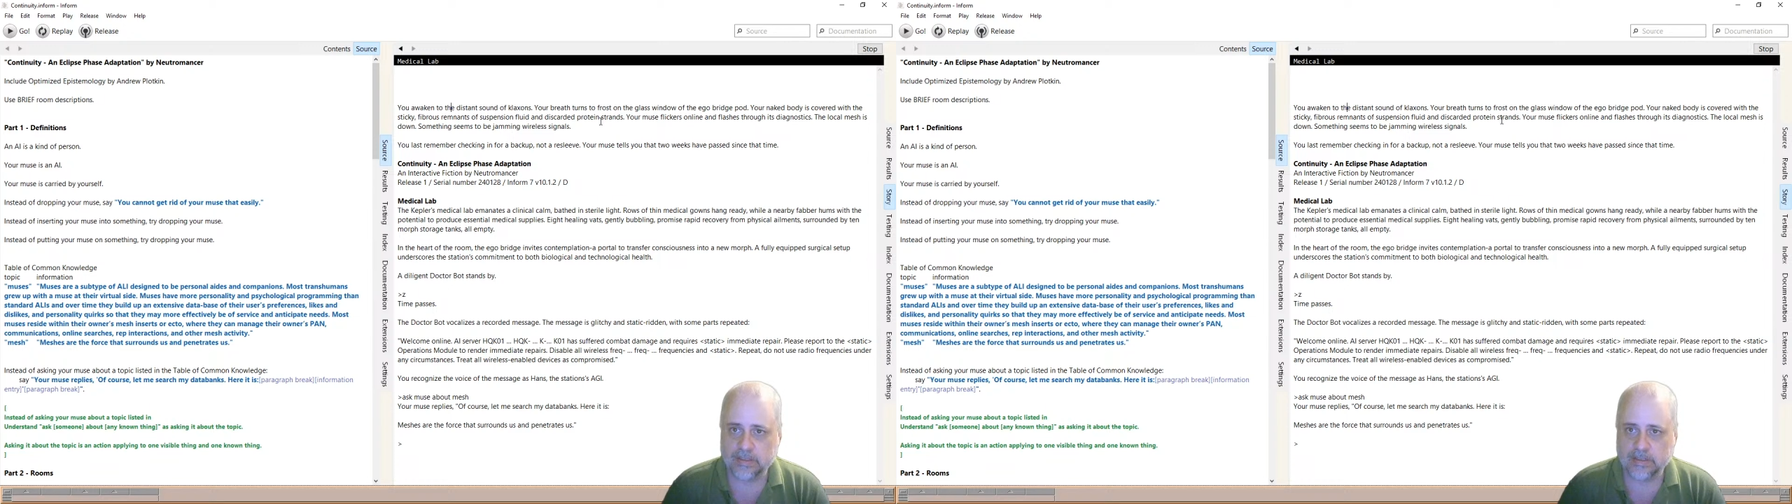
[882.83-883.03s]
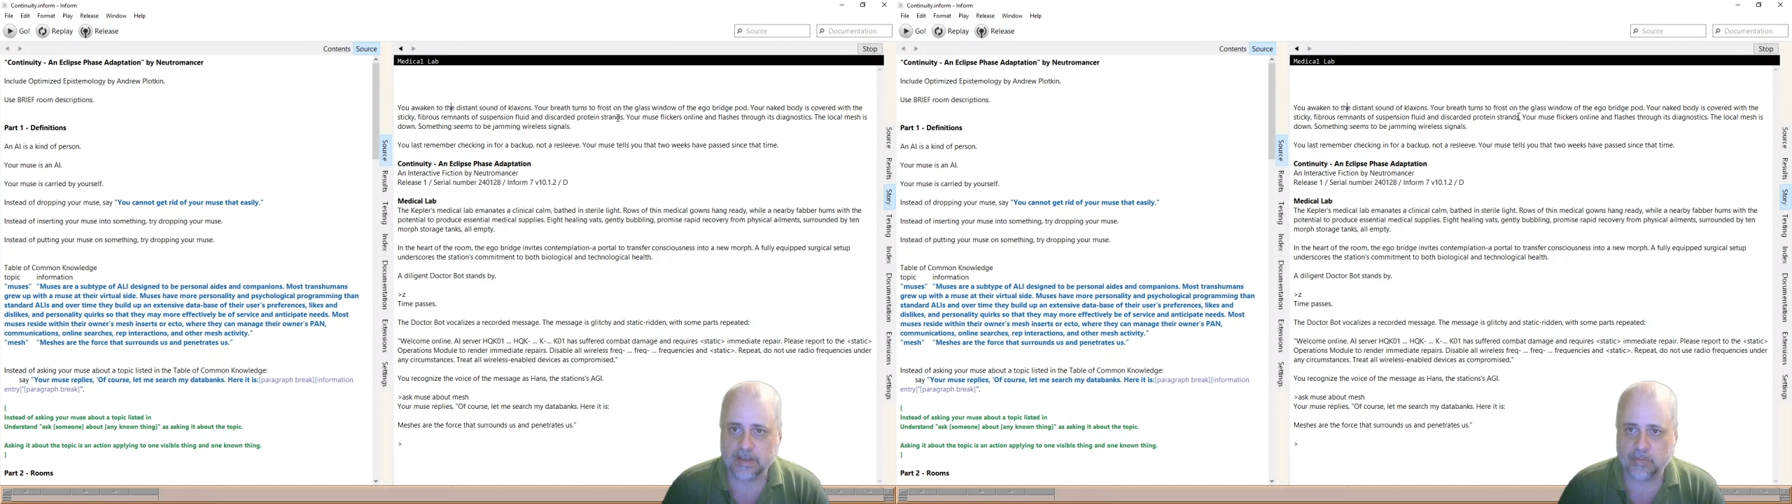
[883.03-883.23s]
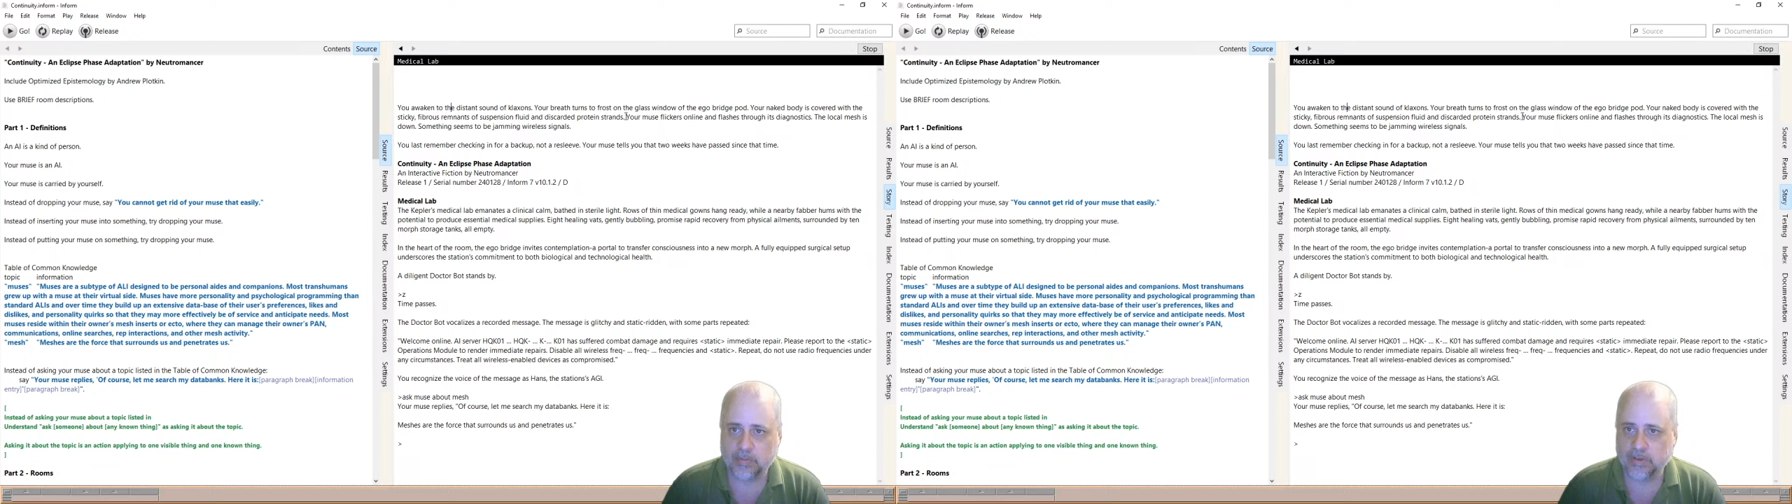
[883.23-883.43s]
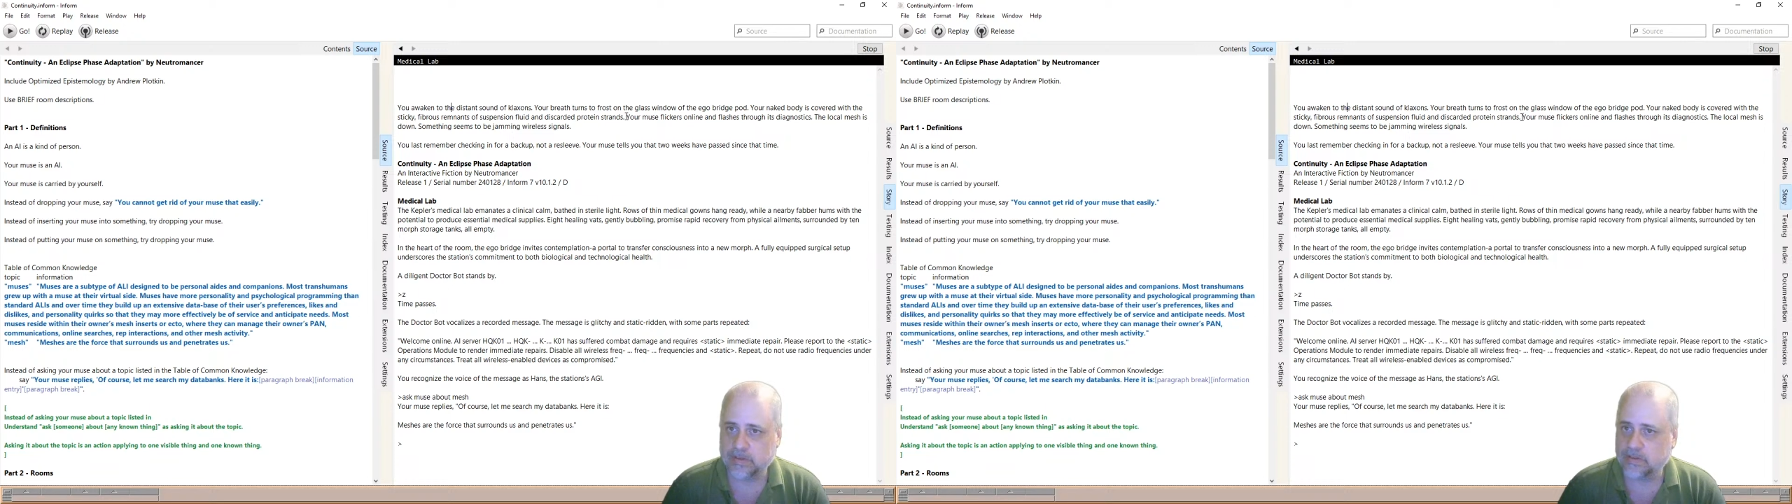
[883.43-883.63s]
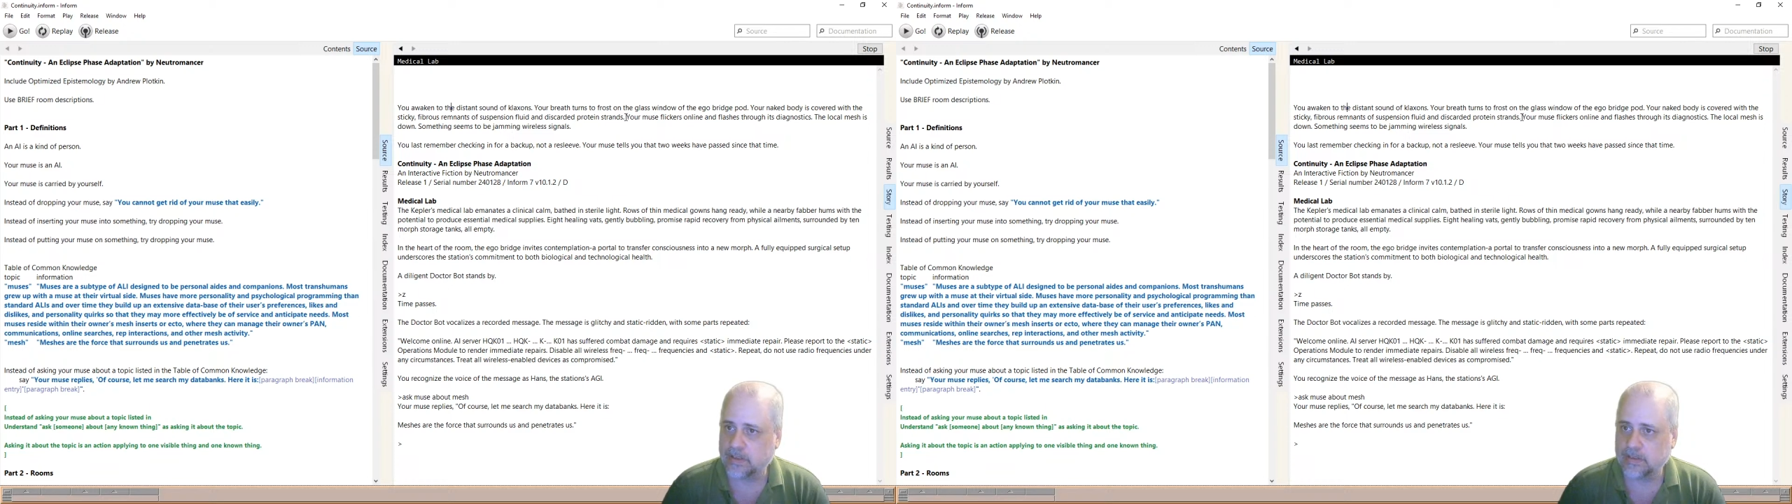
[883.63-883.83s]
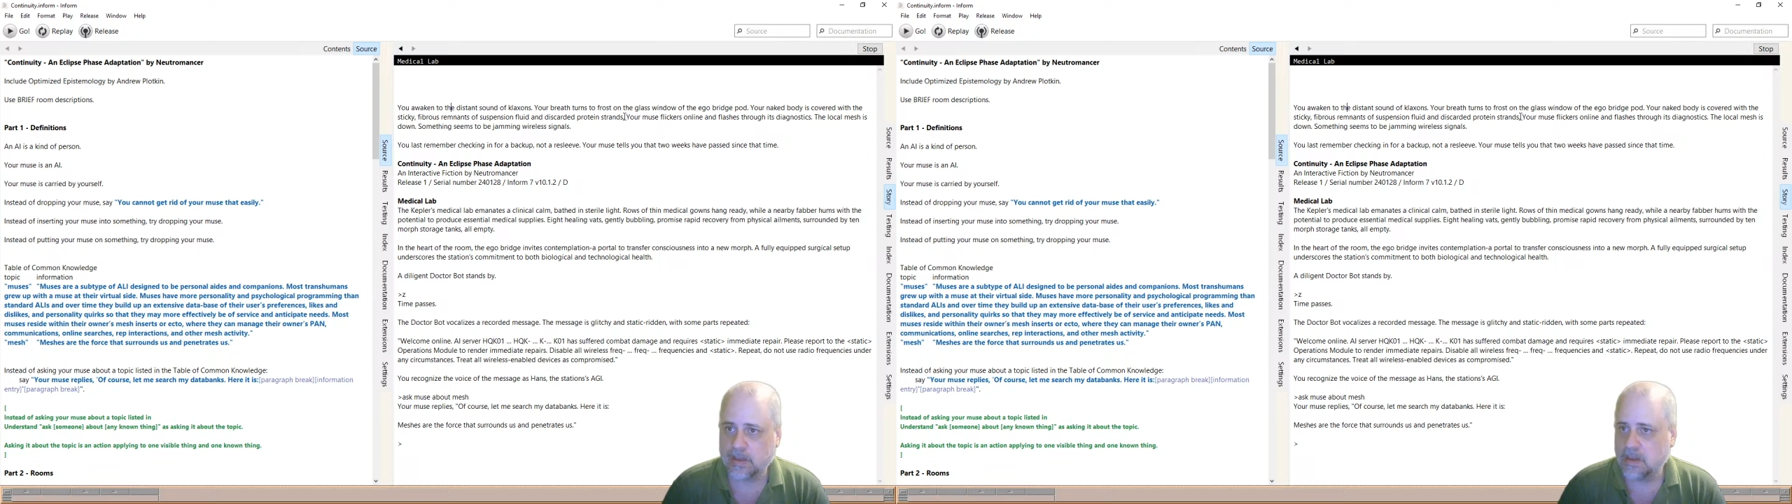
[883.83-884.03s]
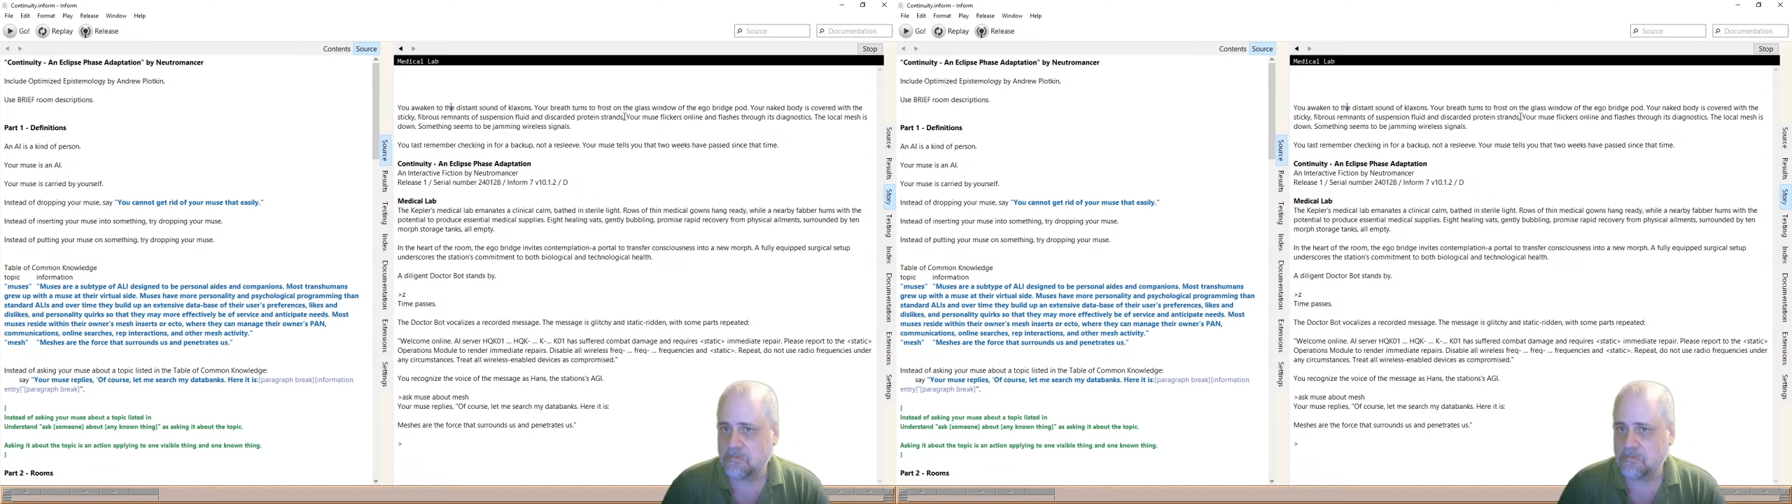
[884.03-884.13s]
and this put in strands.